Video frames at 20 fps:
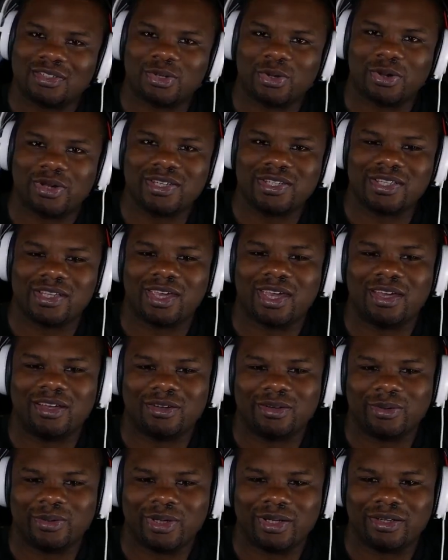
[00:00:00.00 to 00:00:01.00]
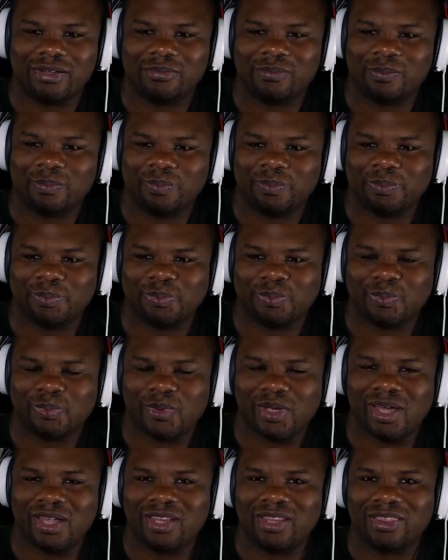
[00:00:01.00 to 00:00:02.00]
so crazy how
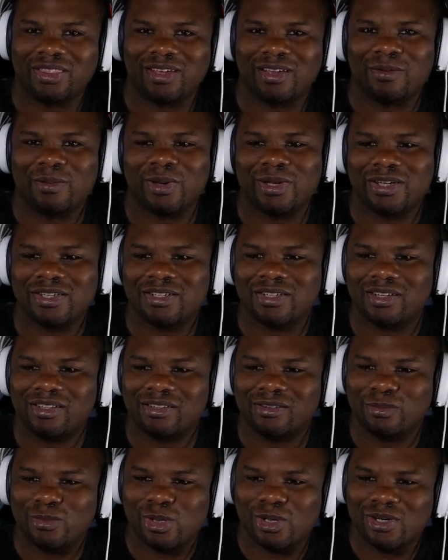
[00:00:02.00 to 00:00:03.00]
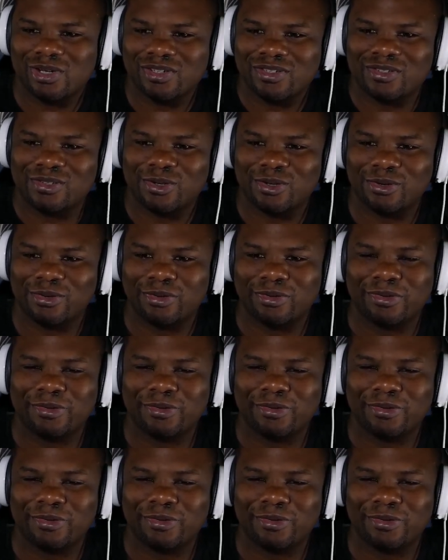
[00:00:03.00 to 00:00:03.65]
they think about each other, Mars and Earth.